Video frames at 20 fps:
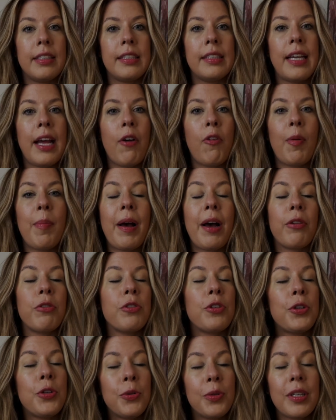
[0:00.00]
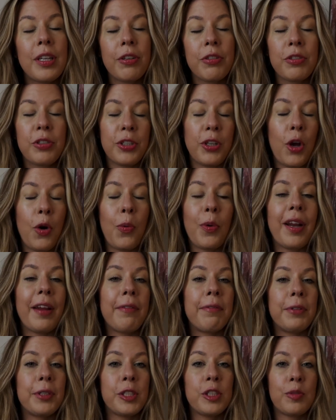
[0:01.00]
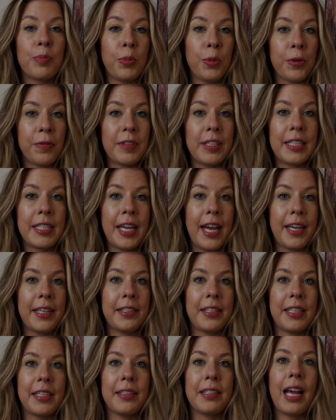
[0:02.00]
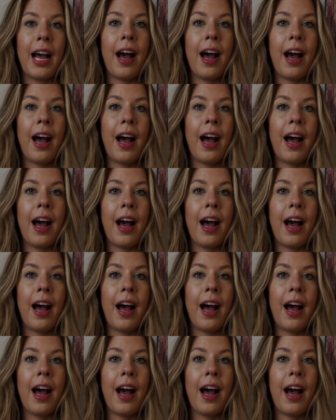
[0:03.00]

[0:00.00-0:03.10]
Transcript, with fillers: Now, about 2 years ago when I first moved to Texas,